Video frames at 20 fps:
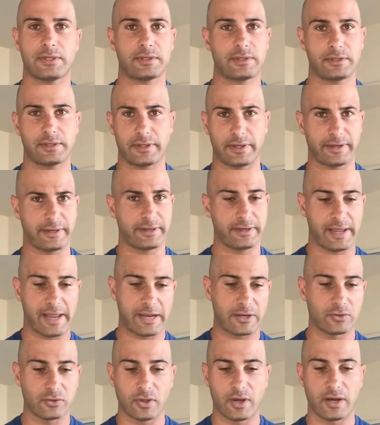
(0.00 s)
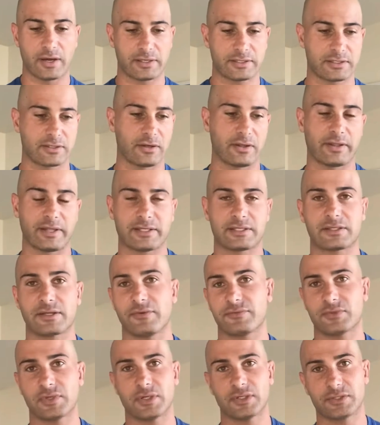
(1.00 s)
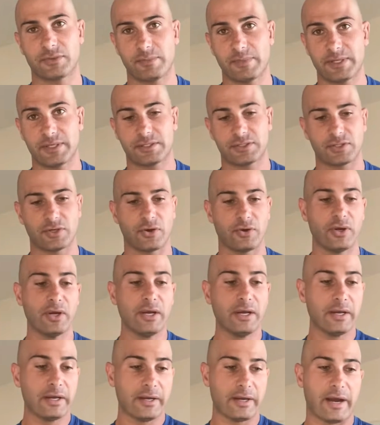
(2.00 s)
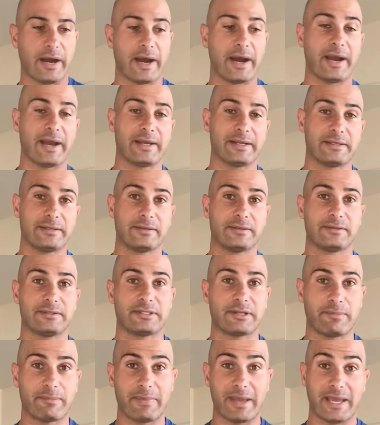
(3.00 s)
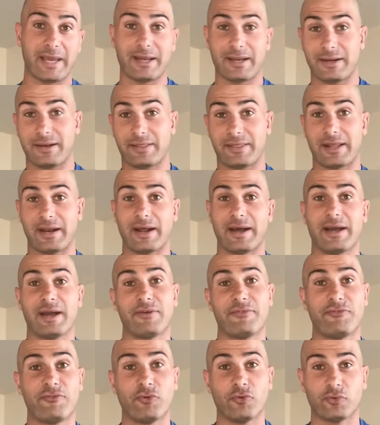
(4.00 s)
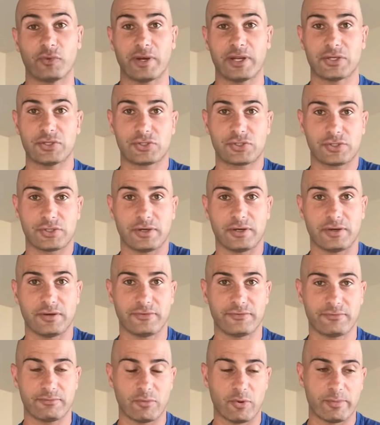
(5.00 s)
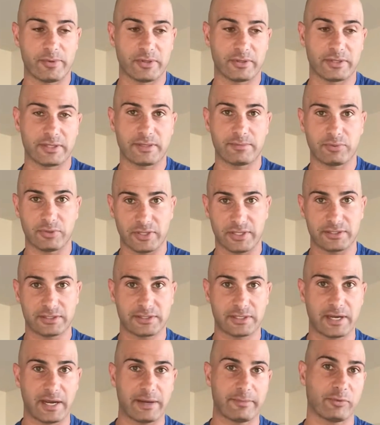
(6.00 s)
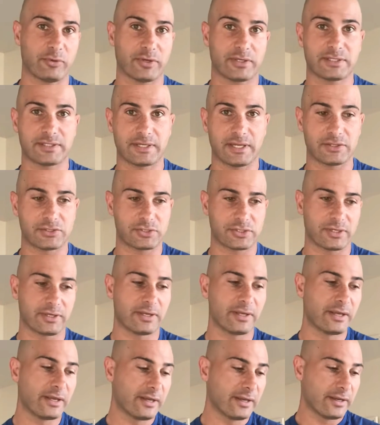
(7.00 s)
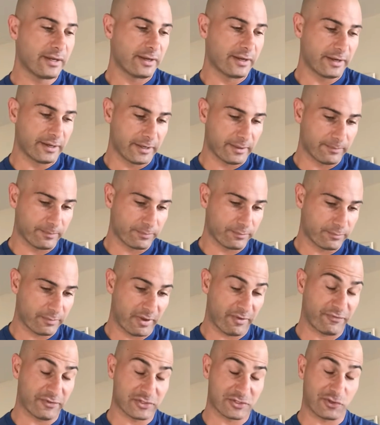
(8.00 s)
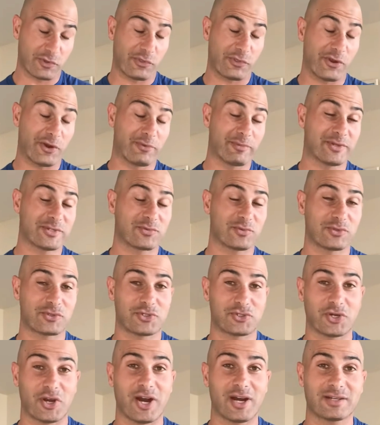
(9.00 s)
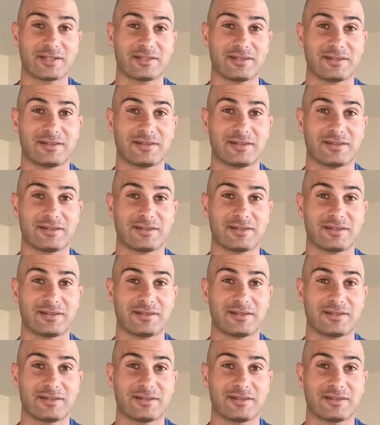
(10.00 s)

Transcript: like ankle locks and all that stuff done to me. So I demand that I have full range of mobility plus hyperextension. My physical therapist was shocked.